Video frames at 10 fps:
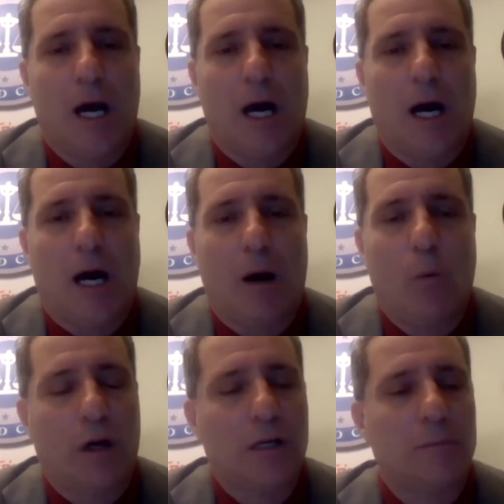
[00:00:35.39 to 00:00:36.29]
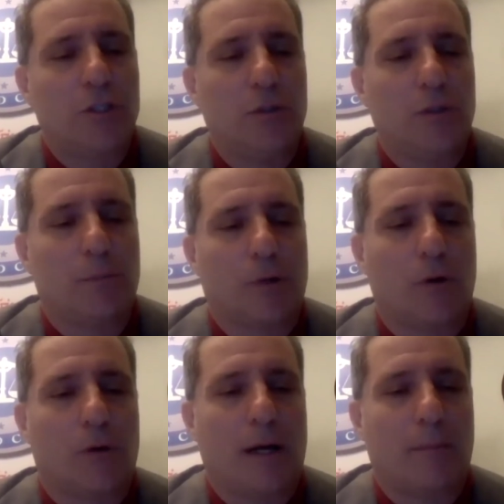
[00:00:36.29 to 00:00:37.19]
Welcome to the
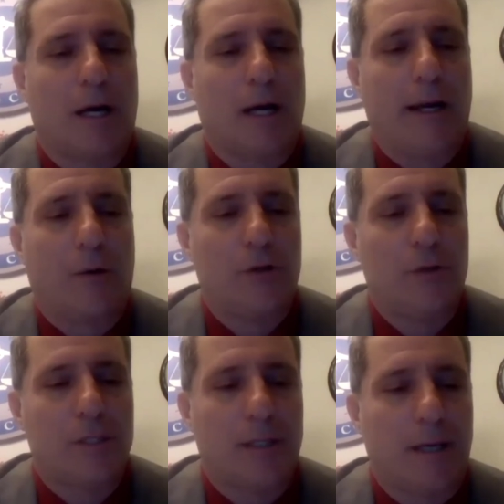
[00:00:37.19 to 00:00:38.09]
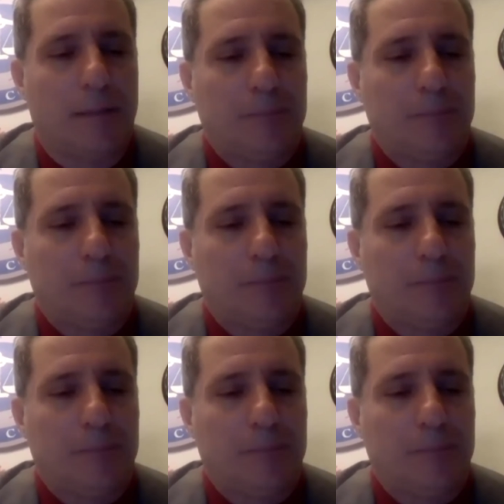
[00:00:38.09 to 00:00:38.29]
program, Guy. How are you today?